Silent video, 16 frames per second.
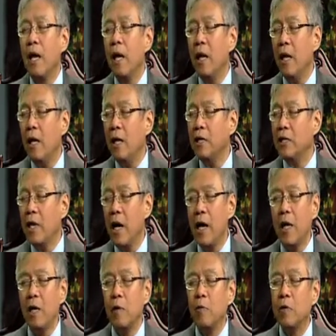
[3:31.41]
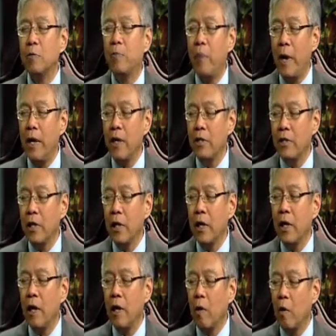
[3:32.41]
Ellis Island was
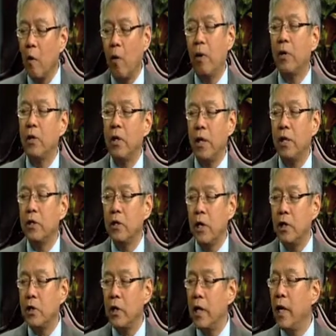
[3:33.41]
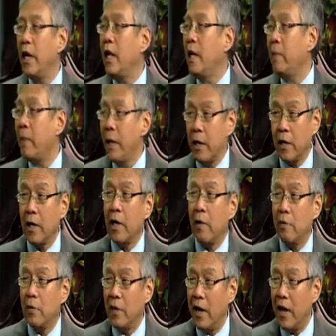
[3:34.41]
basically a quarantine station. Anybody could come
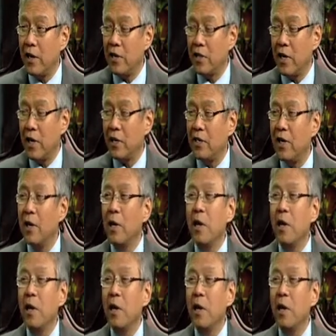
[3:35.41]
to the United States.